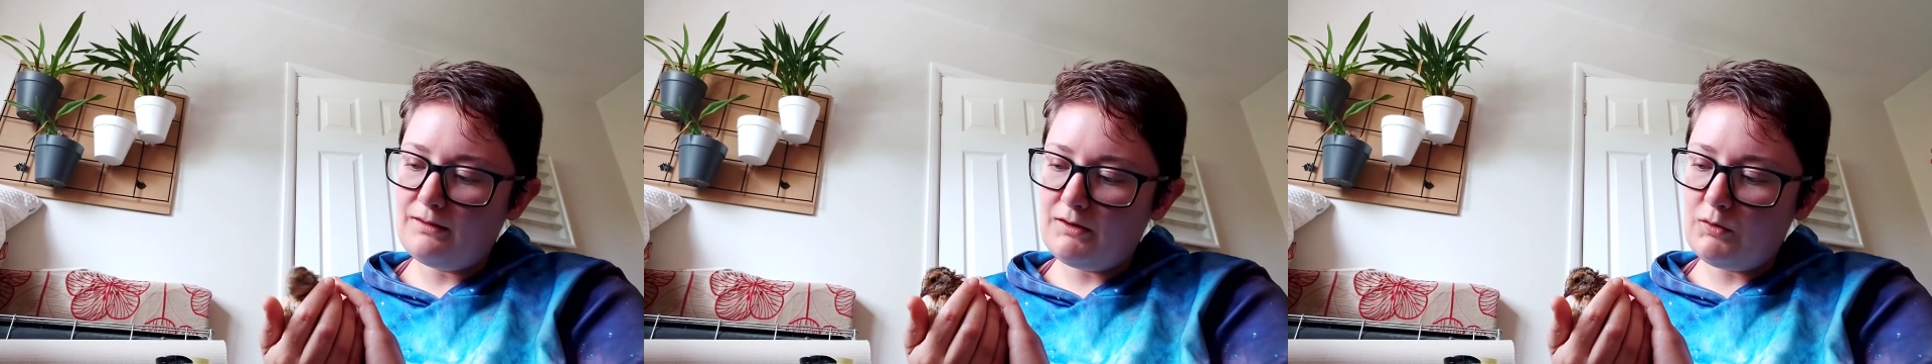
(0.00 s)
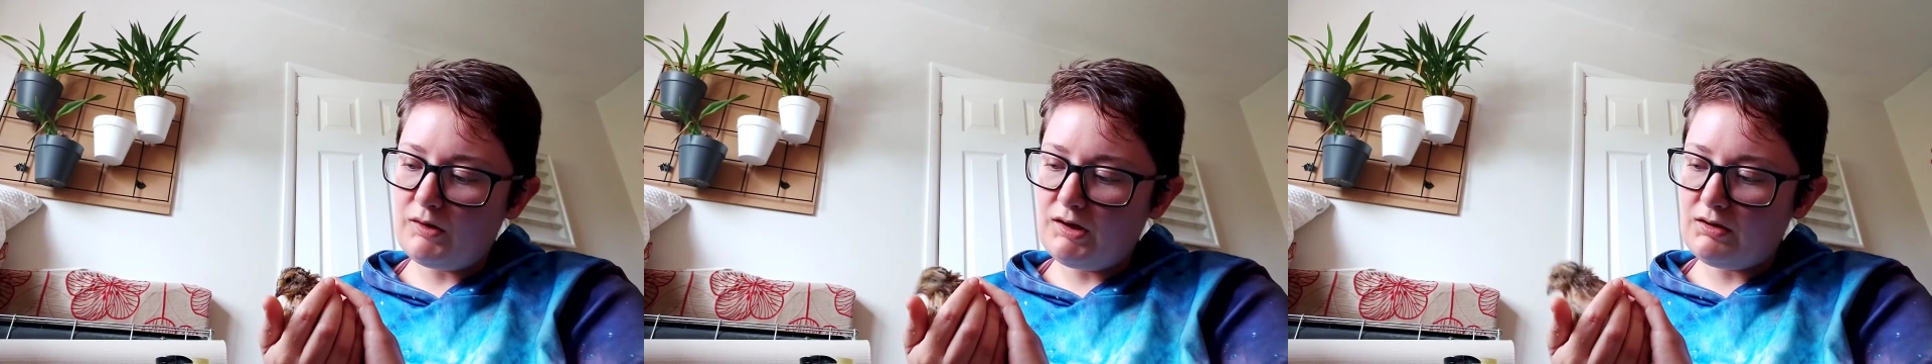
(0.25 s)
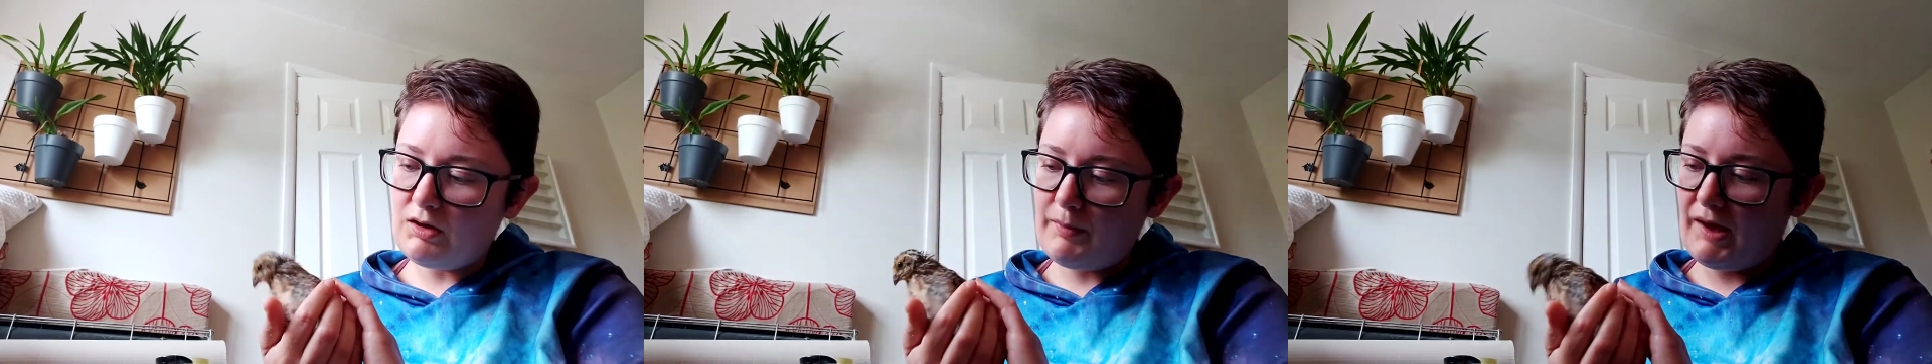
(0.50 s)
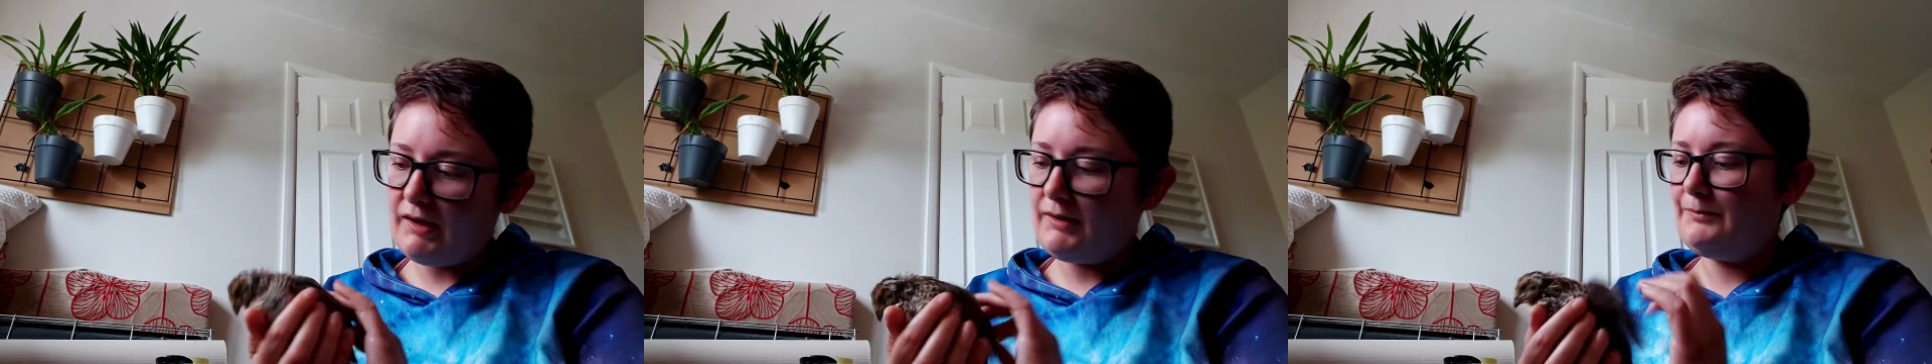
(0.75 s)
You ready to go
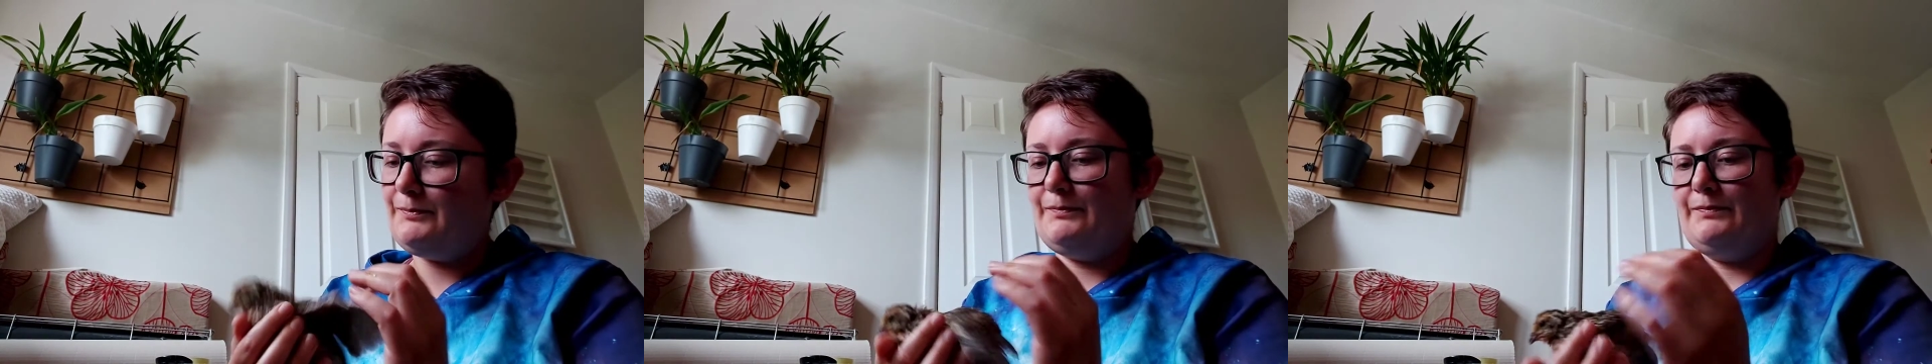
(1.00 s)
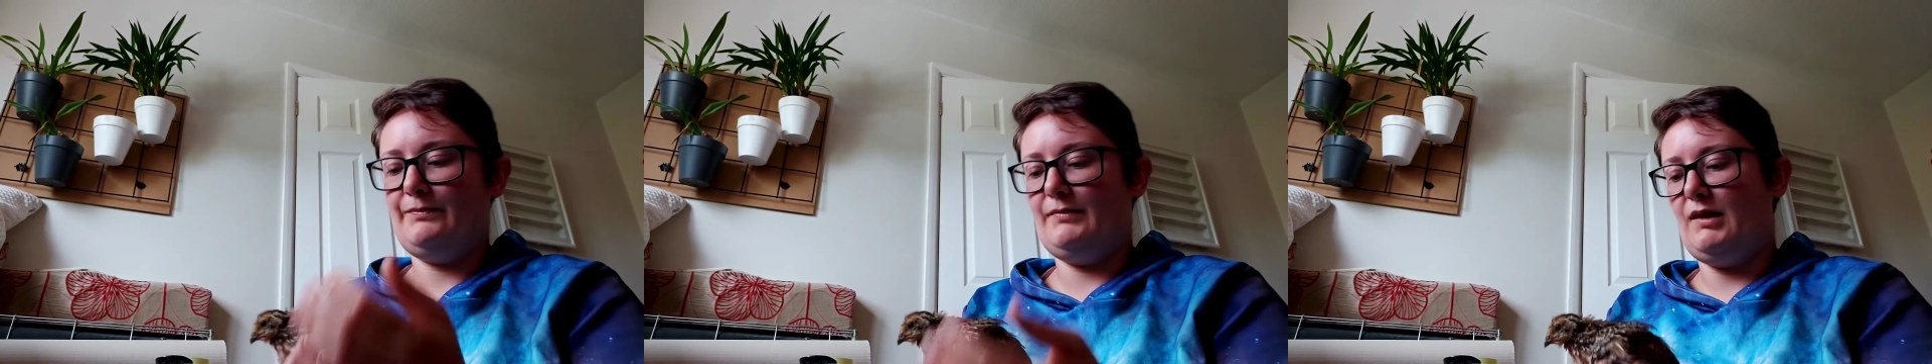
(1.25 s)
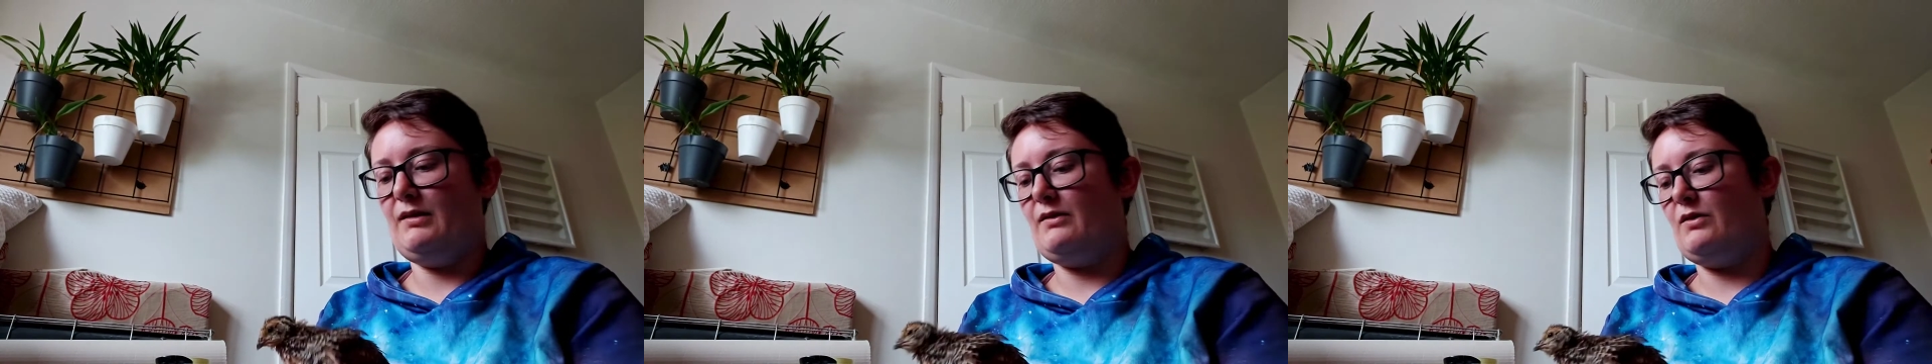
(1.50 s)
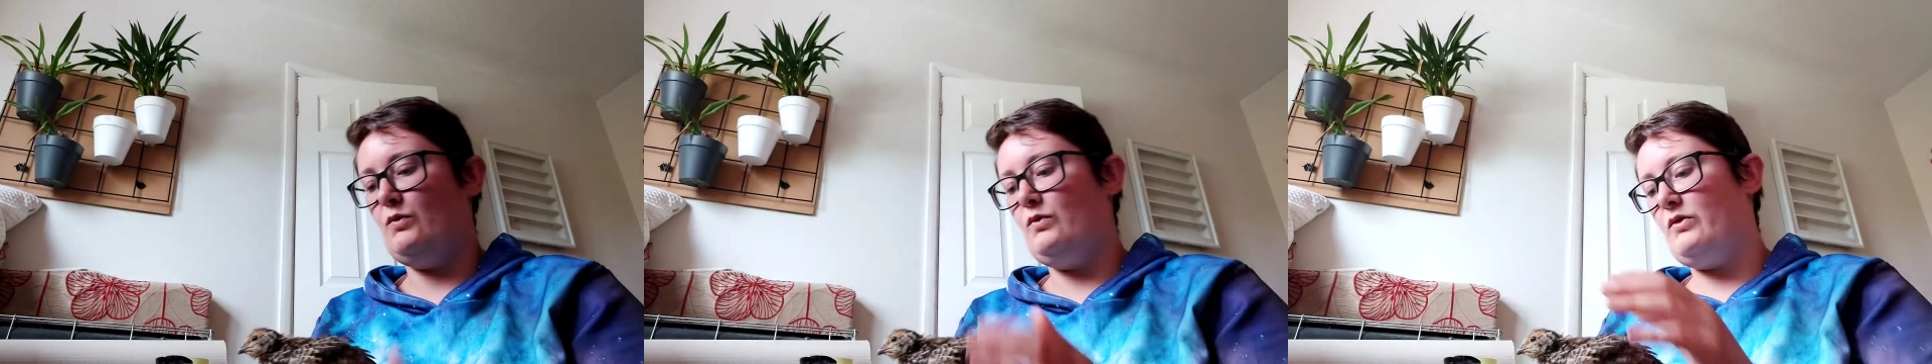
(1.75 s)
back? Yes, I
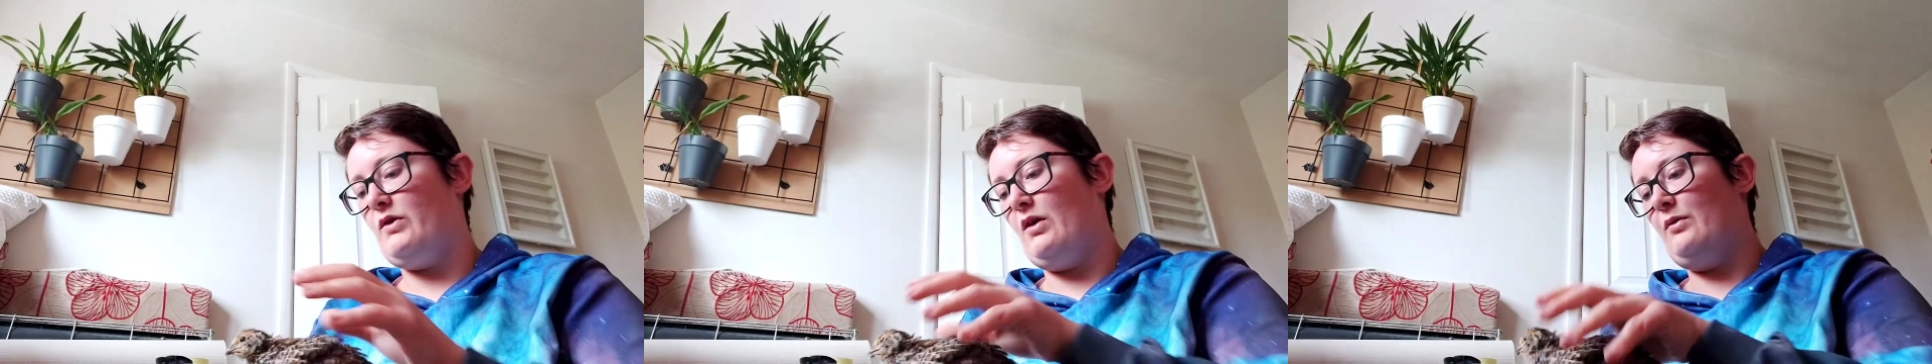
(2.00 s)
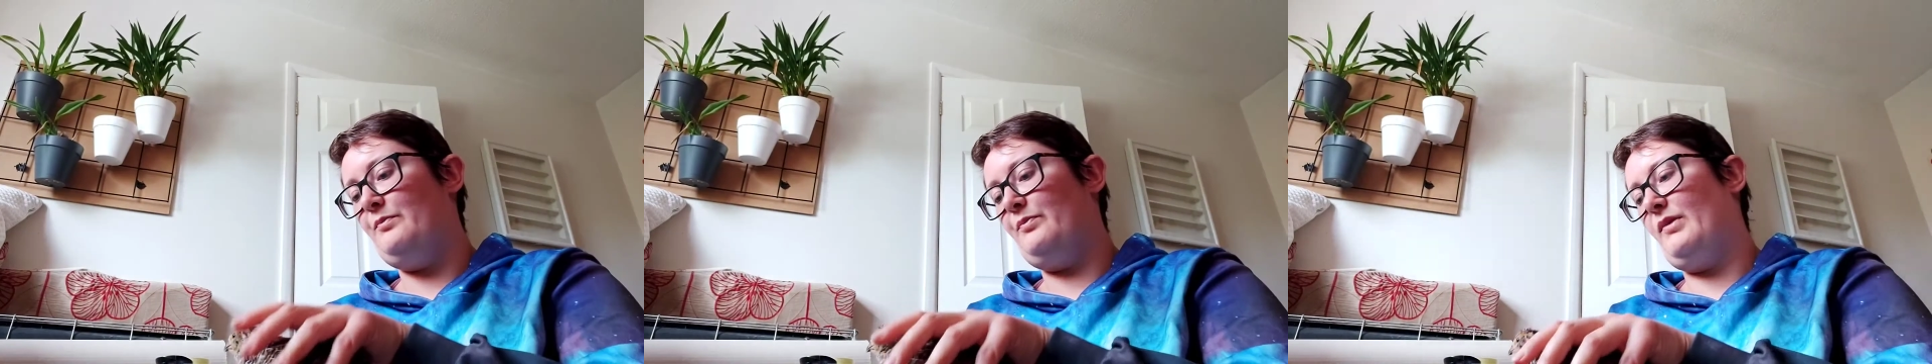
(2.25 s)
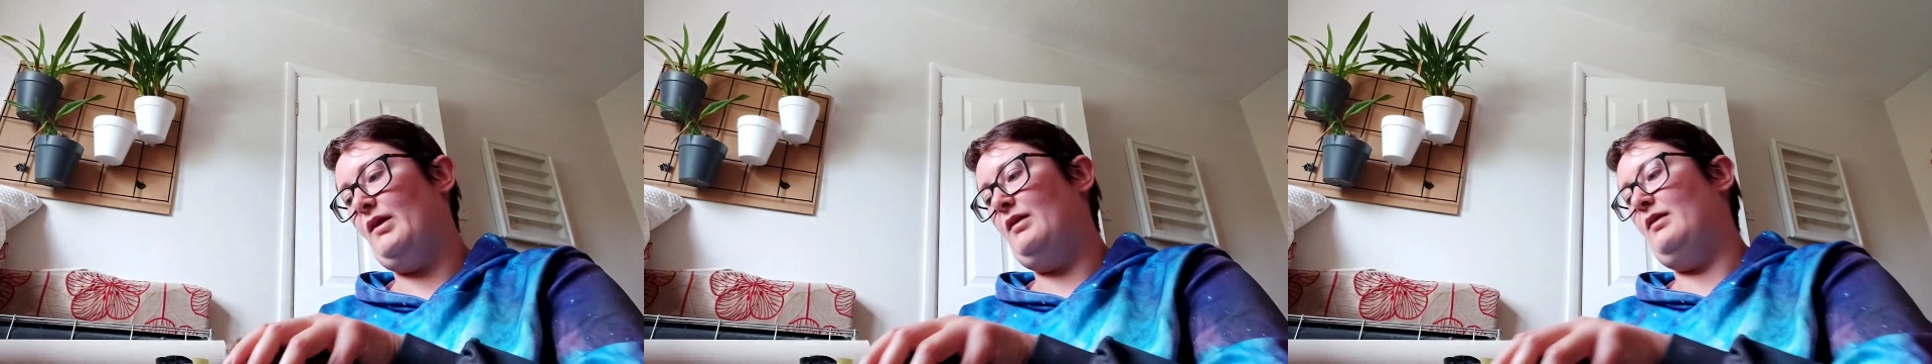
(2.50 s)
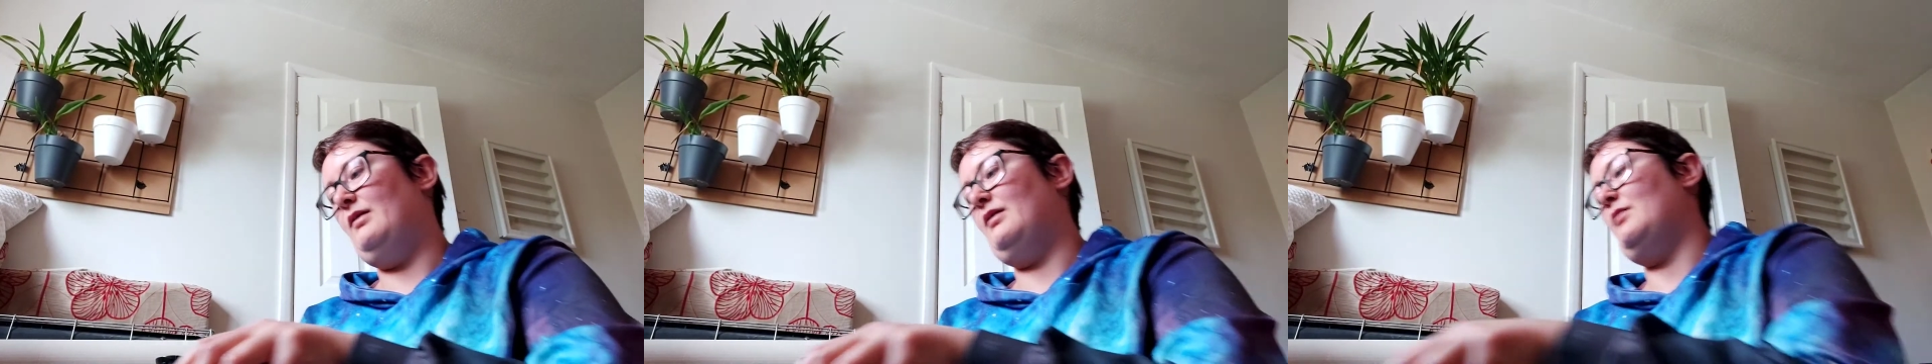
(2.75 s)
thought so.
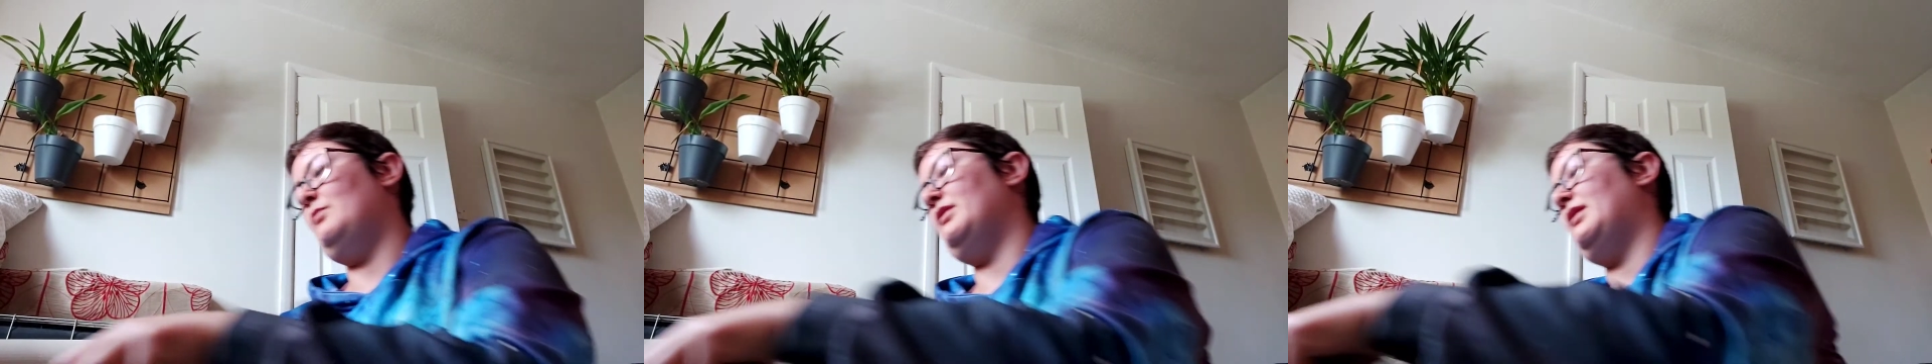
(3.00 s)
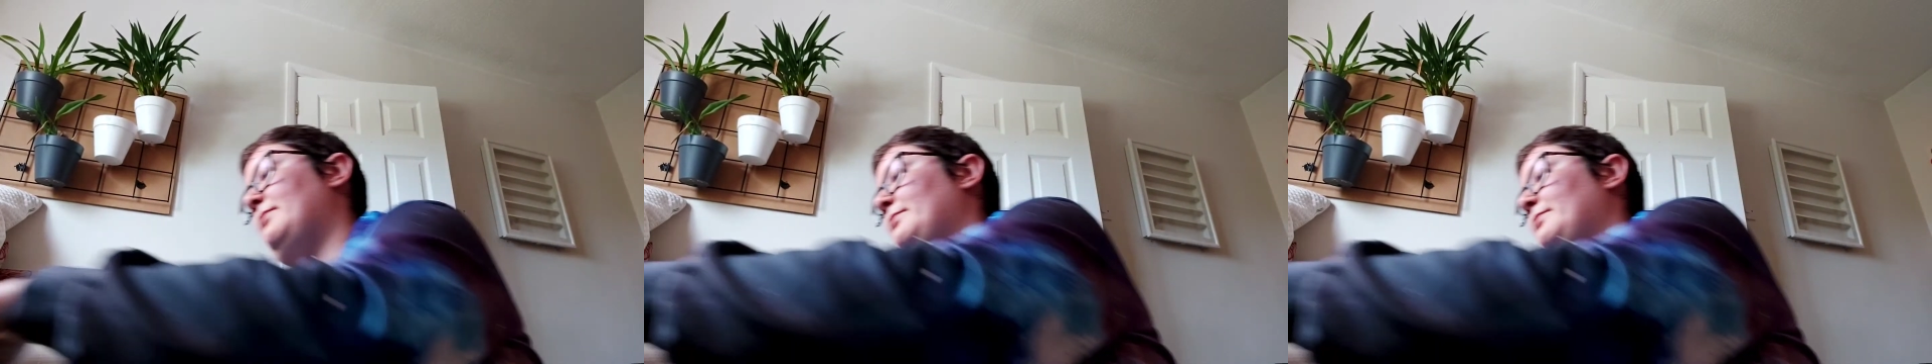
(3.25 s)
Come on then.